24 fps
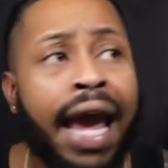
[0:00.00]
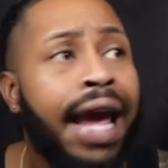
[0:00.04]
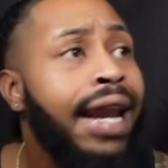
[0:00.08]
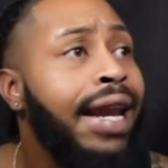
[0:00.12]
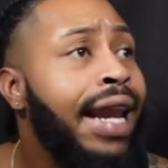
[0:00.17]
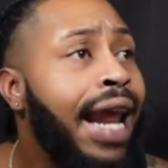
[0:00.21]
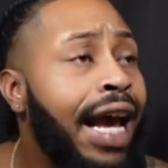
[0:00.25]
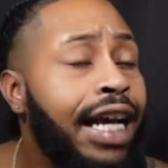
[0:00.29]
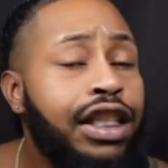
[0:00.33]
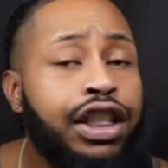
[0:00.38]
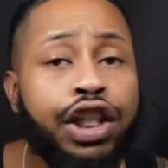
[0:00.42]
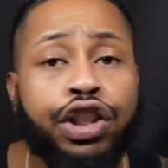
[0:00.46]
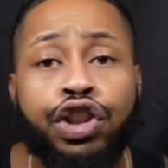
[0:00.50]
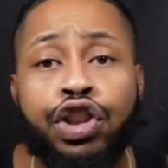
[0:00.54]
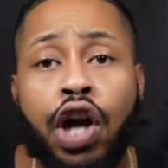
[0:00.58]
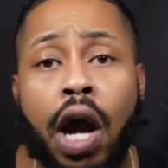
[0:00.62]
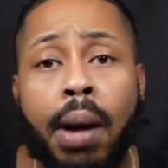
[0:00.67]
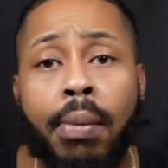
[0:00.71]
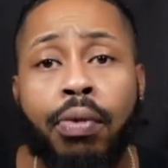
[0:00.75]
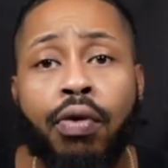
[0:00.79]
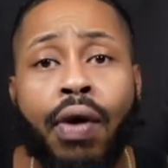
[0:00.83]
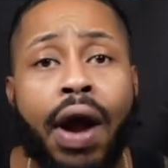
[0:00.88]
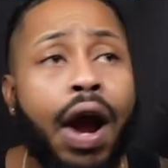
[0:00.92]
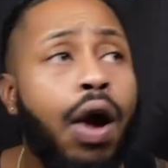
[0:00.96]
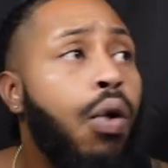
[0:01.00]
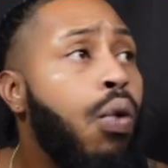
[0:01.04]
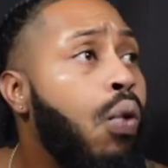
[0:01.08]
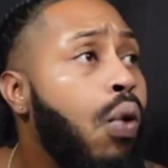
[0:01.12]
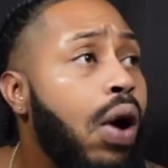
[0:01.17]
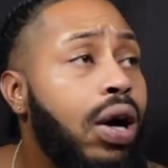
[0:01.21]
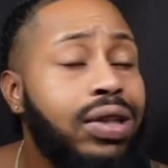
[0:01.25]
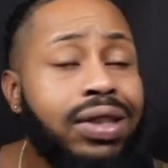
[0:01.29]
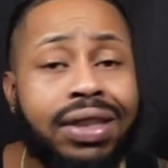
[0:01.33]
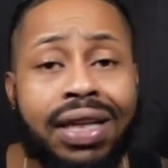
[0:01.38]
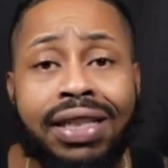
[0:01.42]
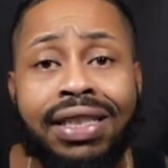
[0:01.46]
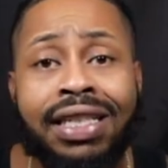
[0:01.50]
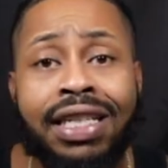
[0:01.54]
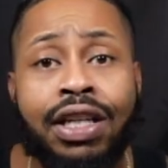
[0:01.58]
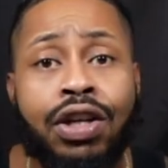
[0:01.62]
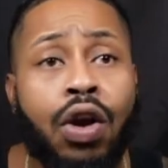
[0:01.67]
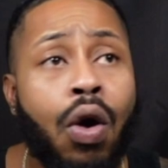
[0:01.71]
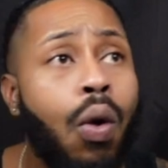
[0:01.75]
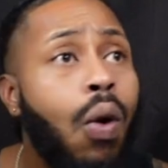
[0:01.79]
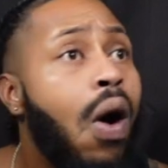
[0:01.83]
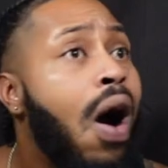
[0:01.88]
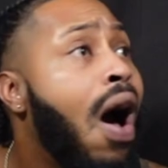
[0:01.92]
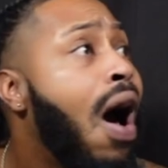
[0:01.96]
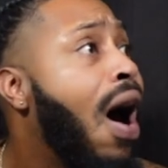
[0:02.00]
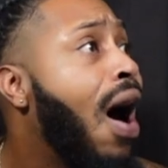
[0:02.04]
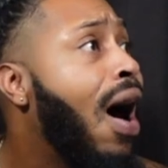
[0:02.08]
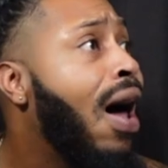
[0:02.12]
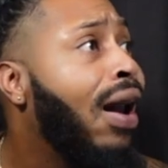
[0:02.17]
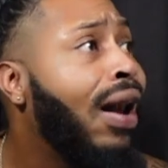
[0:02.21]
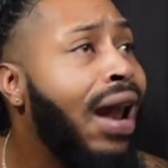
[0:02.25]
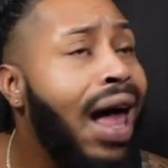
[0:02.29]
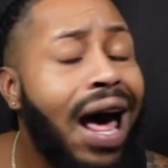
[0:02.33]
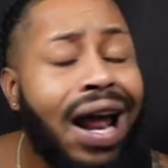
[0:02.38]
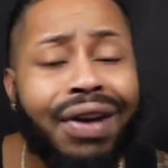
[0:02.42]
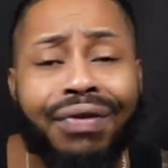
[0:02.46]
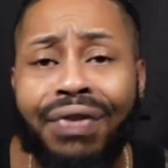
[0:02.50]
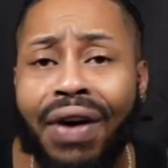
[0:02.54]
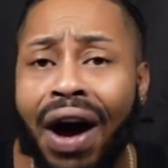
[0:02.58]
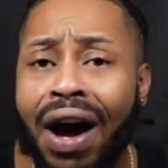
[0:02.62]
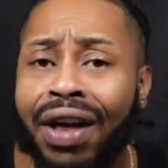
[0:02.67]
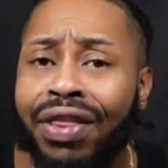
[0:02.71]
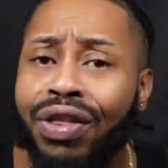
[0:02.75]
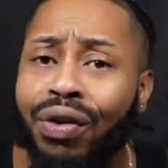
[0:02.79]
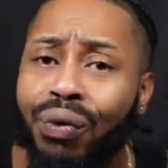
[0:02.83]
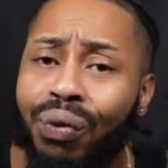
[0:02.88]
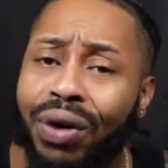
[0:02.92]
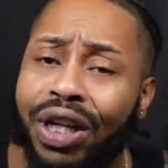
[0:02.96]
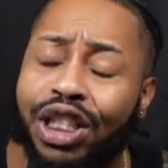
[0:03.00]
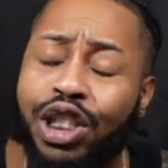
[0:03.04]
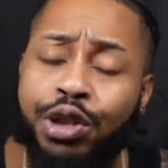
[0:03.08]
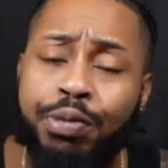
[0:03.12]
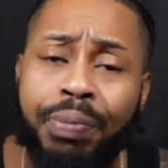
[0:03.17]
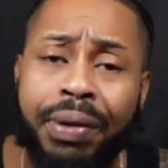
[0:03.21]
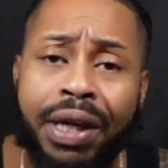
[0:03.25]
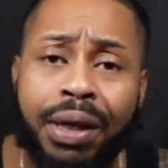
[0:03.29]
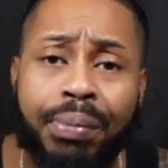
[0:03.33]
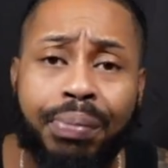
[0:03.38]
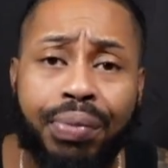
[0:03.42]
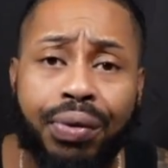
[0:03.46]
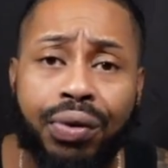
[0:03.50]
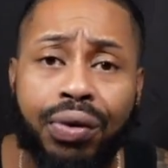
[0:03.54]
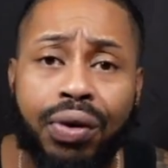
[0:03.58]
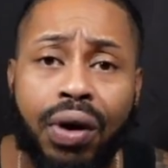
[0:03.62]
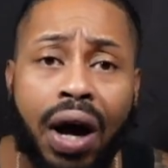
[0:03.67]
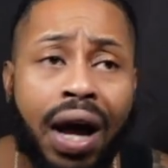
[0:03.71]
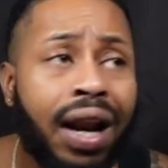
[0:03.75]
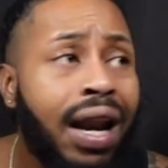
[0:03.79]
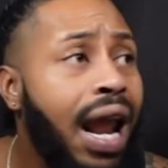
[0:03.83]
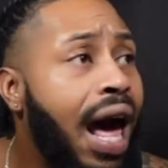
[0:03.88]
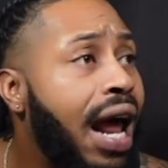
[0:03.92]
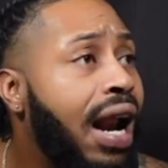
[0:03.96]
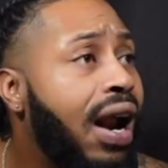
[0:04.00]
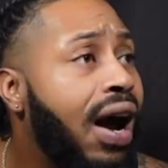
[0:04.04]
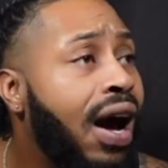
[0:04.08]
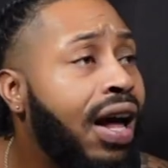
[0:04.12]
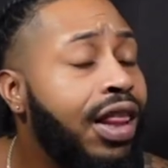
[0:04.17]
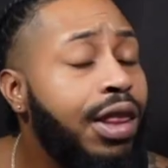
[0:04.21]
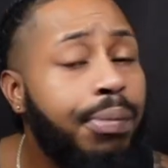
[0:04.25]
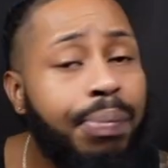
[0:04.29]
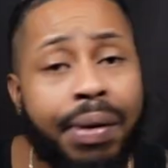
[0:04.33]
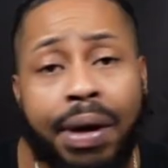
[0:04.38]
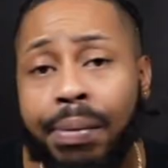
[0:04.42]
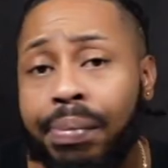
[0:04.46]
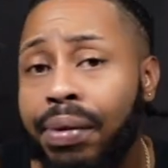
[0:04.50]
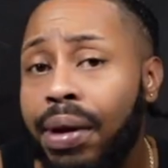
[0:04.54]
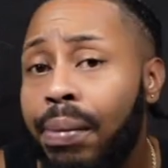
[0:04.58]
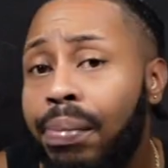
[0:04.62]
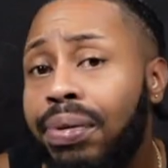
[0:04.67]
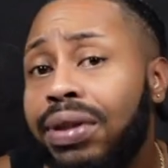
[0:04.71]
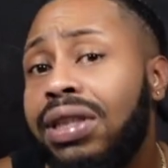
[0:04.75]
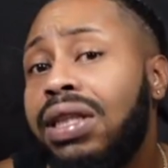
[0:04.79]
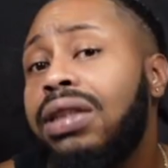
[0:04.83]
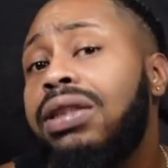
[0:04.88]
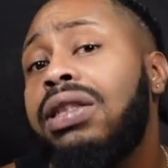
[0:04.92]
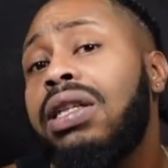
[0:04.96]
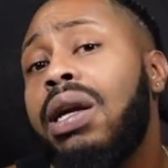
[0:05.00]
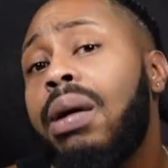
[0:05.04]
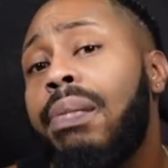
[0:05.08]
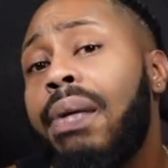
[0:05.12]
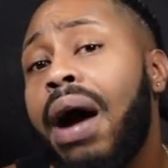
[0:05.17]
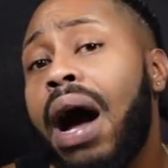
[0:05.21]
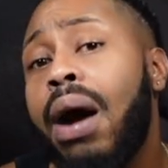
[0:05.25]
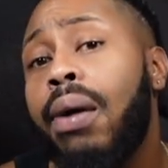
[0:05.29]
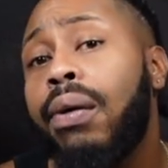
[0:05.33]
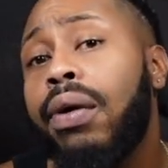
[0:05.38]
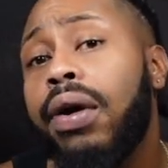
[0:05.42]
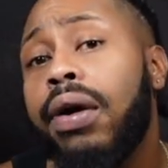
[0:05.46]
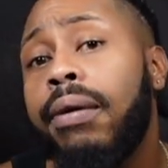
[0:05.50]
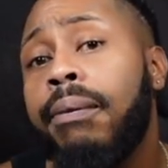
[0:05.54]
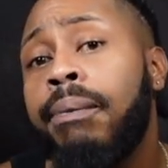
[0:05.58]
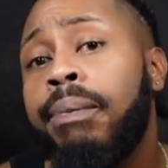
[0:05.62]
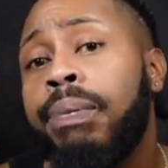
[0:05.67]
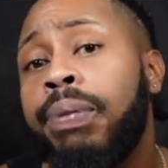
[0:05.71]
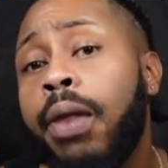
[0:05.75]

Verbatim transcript: Next to Ja Morant, who else does he know? A lot of other rich people. A lot of other people in position of power.